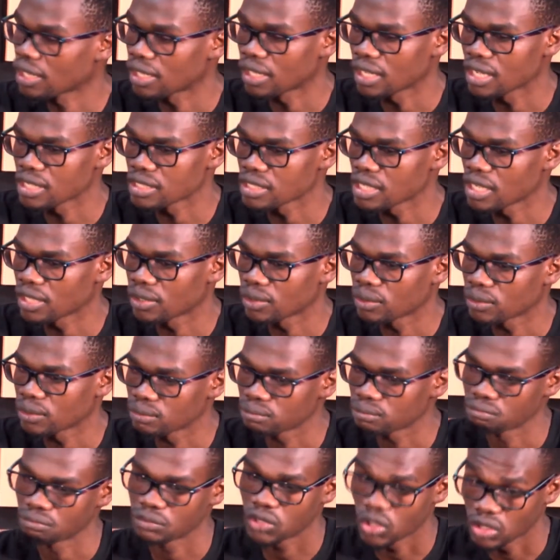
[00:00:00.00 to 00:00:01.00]
I
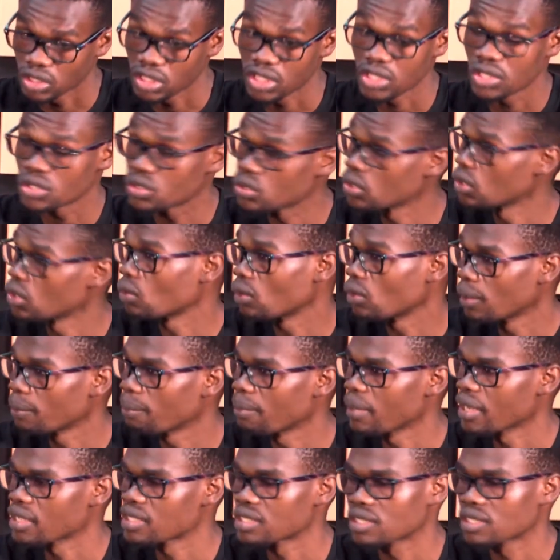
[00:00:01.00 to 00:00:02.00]
continue to equip
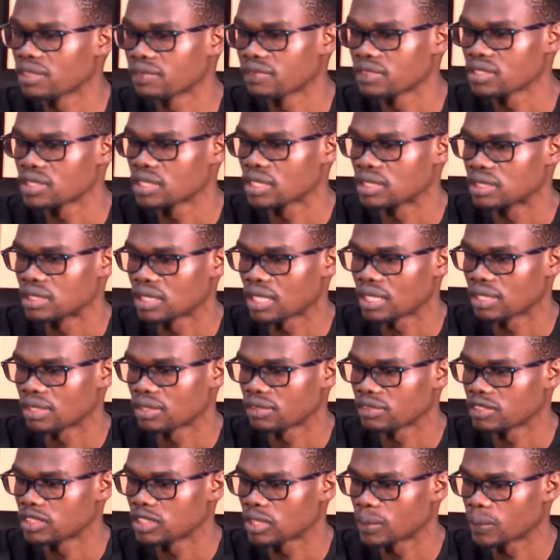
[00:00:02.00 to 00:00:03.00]
myself in the journey of
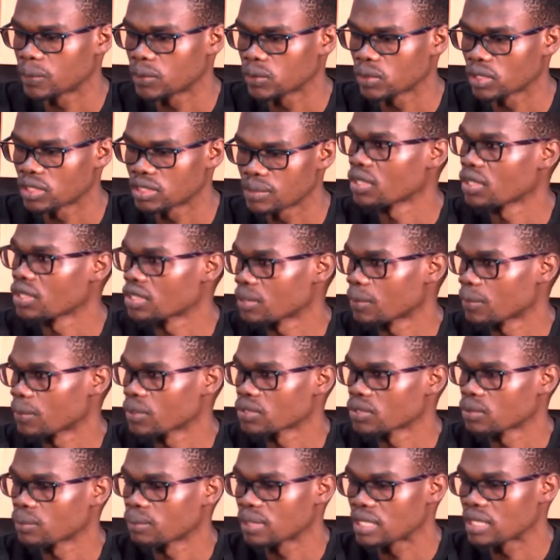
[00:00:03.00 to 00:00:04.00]
entrepreneurship. The people are
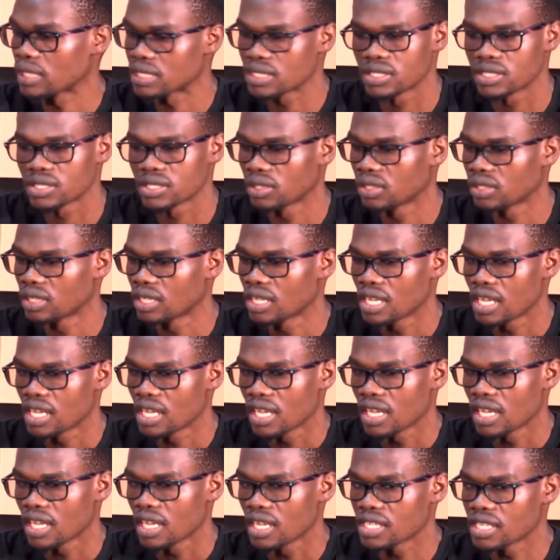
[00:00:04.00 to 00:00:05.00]
supposed to place it, so
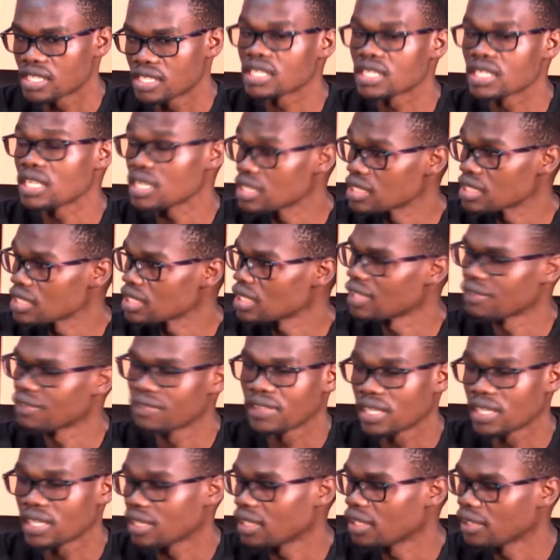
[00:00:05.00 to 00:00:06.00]
it's easy.
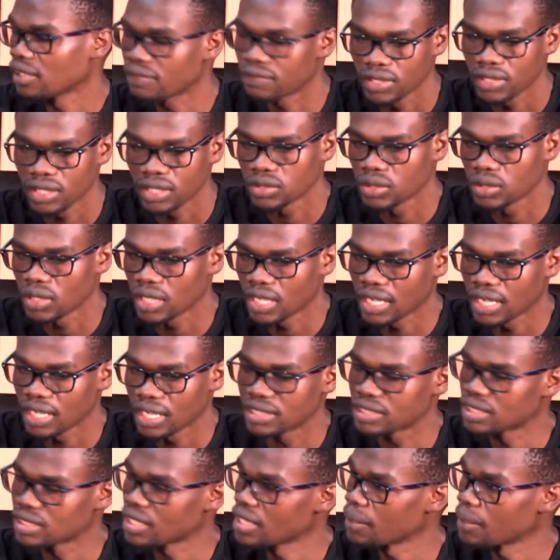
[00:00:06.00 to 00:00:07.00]
Even if you're doing an
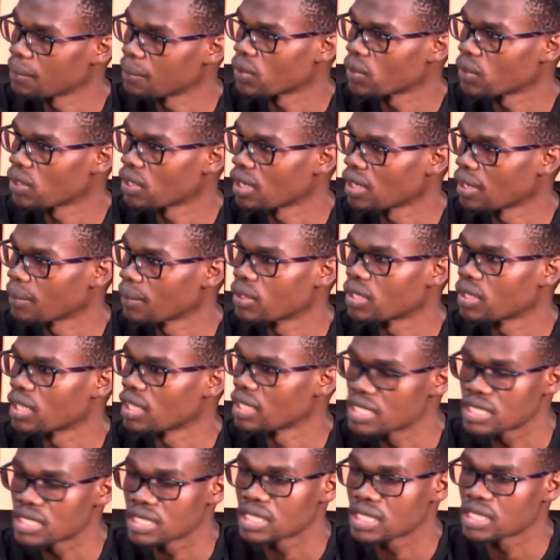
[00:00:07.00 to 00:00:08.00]
engineering program, you
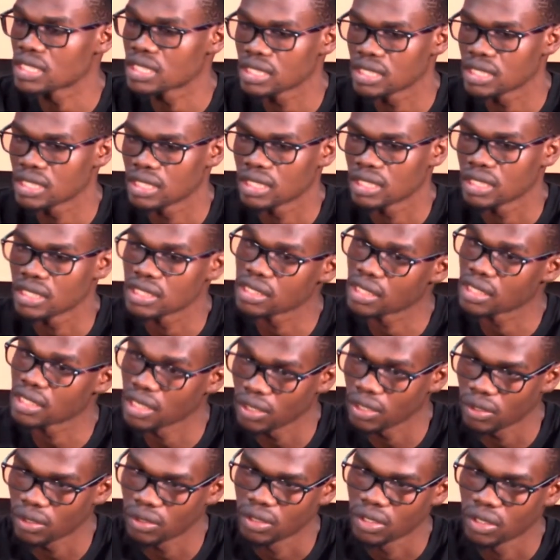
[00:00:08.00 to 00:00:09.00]
can easily
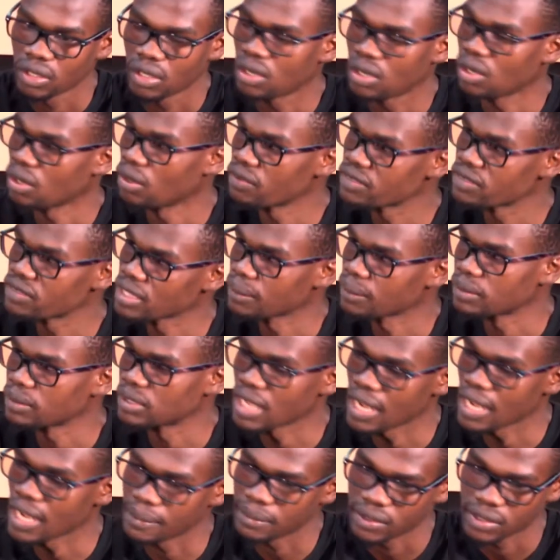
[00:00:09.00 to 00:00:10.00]
scale off some
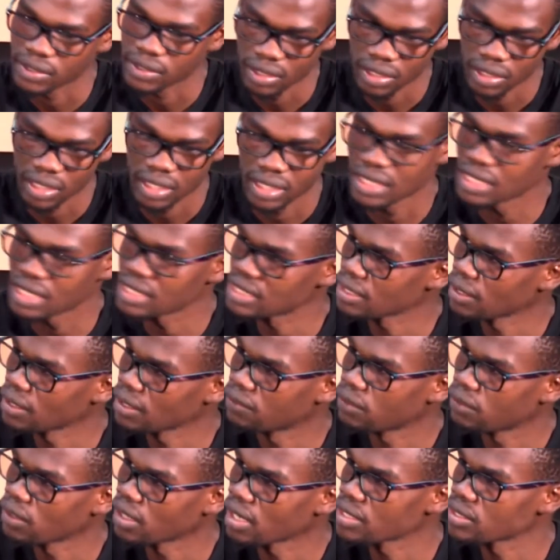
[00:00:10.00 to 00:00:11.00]
time to say, okay, this I'll
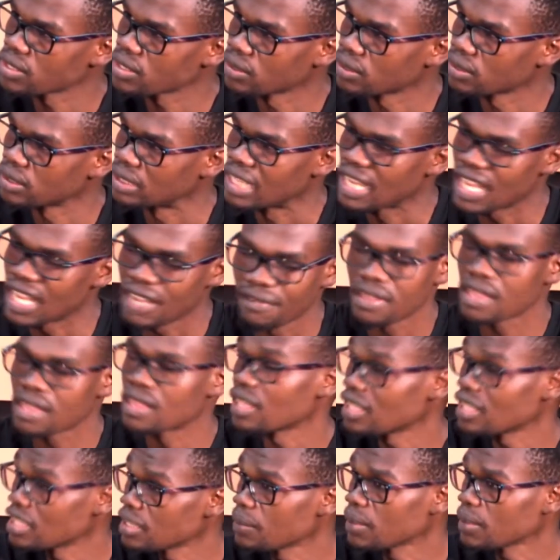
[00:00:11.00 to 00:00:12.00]
focus on. Even
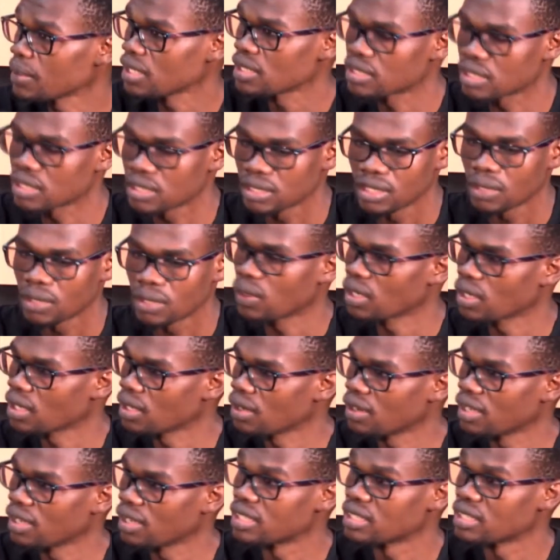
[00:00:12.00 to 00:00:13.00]
30 minutes a day, 1
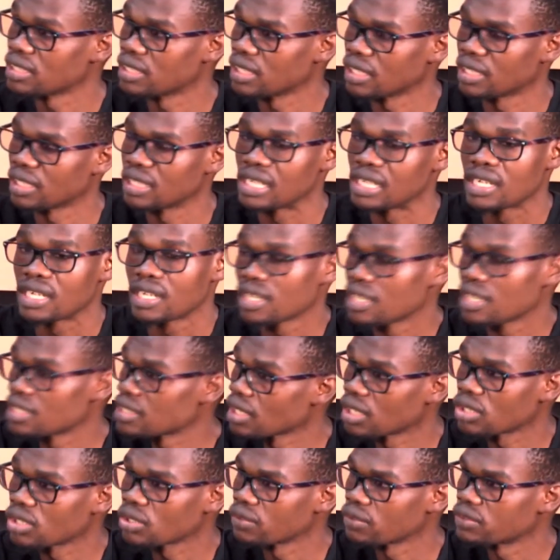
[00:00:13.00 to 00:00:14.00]
hour a day is
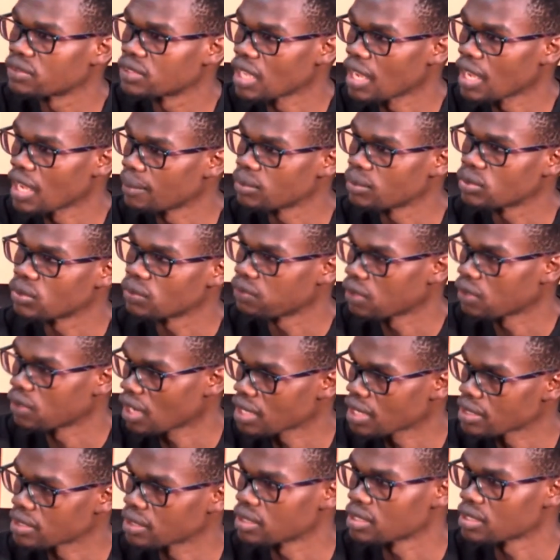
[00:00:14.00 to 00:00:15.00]
a lot of time to
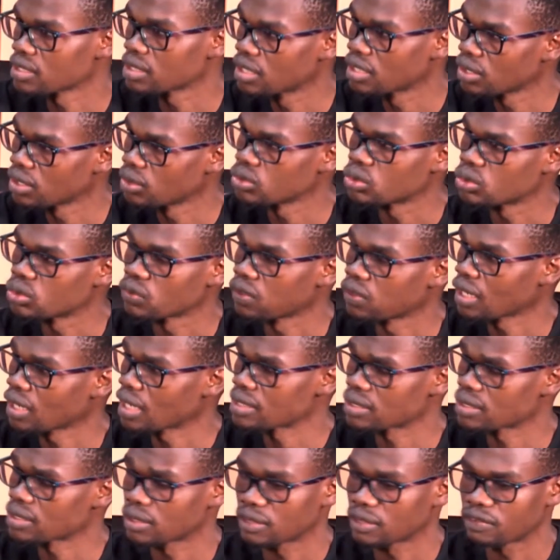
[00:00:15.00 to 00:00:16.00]
focus on a skill, to
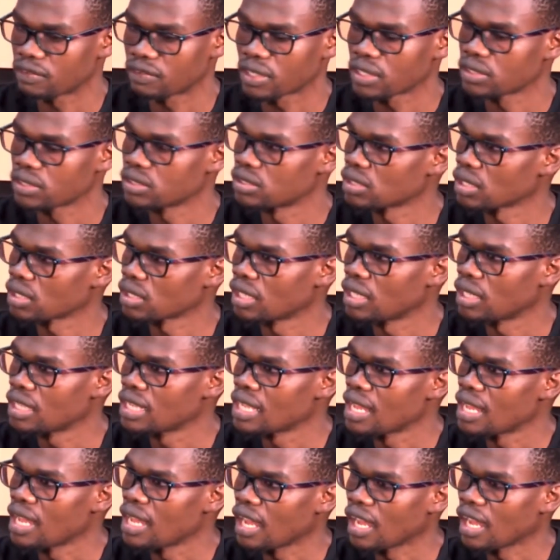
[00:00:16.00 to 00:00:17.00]
focus on a venture,
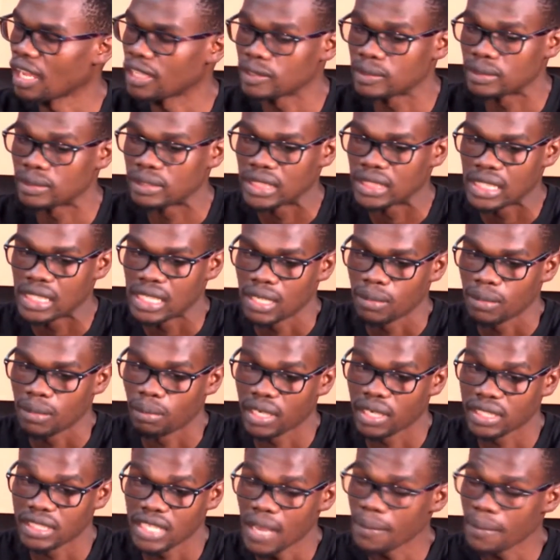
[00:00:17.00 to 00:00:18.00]
and
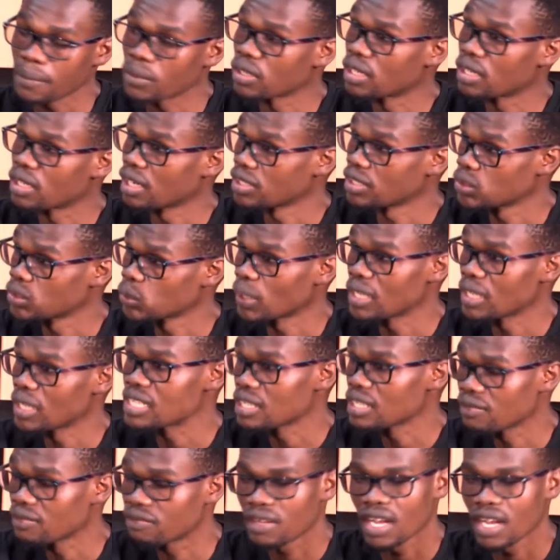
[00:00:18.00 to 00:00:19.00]
by the time you graduate
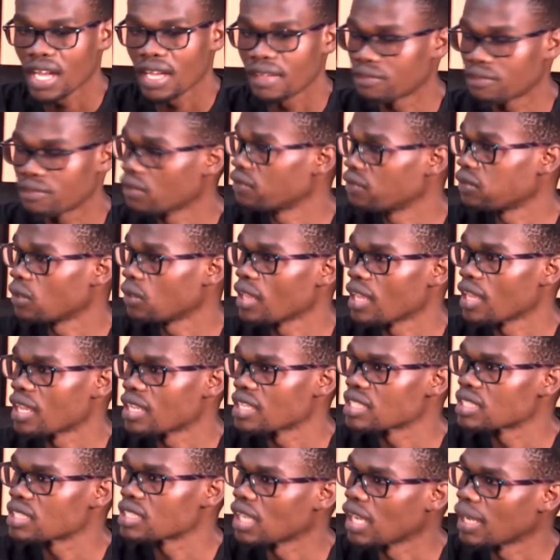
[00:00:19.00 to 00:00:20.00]
in 5 or 4
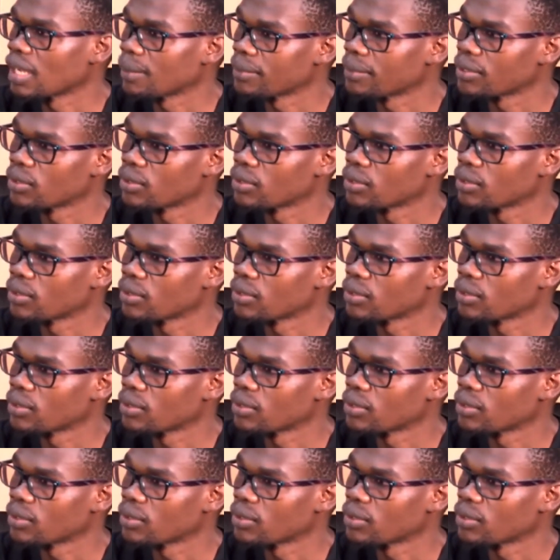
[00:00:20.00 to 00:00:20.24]
years time,